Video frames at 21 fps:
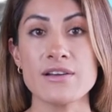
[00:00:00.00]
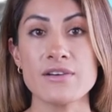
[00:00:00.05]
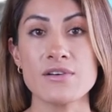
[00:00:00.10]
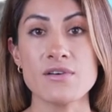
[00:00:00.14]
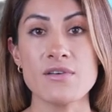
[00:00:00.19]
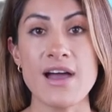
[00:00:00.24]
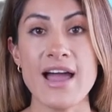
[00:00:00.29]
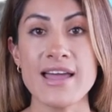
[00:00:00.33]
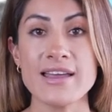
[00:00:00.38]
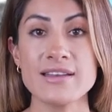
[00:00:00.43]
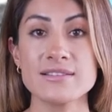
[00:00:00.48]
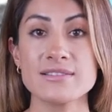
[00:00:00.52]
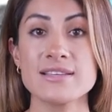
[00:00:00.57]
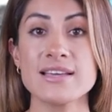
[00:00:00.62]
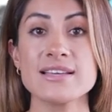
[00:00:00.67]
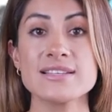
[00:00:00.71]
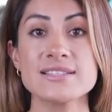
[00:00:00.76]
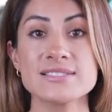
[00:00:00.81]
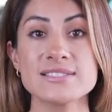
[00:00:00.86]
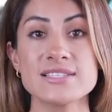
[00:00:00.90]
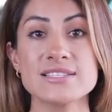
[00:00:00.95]
quiet
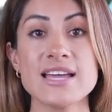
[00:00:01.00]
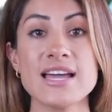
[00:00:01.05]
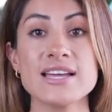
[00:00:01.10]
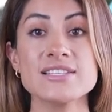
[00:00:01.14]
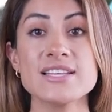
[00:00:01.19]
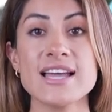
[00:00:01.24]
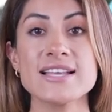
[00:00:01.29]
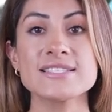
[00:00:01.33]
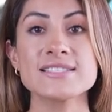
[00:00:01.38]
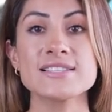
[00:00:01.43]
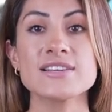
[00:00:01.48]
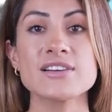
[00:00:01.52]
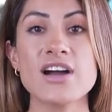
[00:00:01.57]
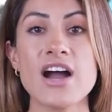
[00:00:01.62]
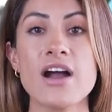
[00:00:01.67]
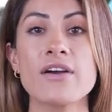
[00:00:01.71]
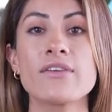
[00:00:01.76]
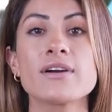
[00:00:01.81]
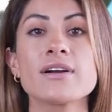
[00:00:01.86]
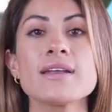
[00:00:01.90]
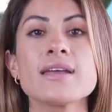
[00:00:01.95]
place to digest it
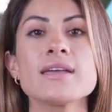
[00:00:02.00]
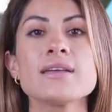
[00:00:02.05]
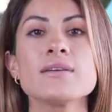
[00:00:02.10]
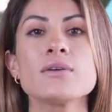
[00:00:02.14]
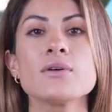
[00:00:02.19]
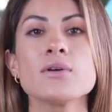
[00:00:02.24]
properly.